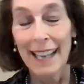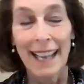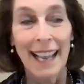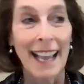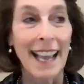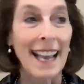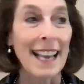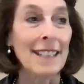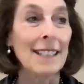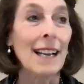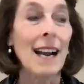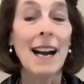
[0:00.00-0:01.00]

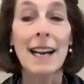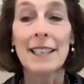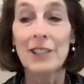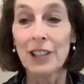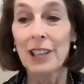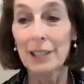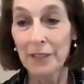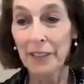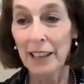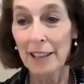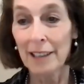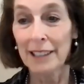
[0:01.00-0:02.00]
and I just
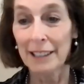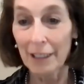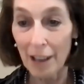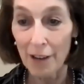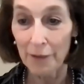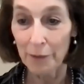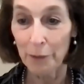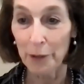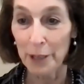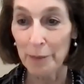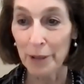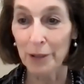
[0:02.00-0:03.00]
fell in love with
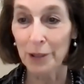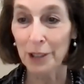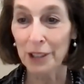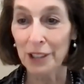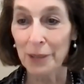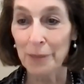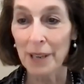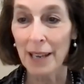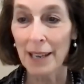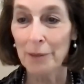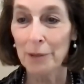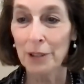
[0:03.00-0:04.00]
the immune system.
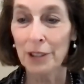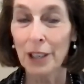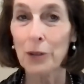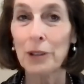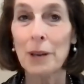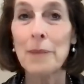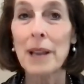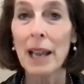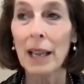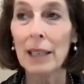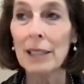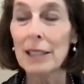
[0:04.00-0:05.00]
I was so
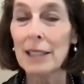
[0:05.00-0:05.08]
amazed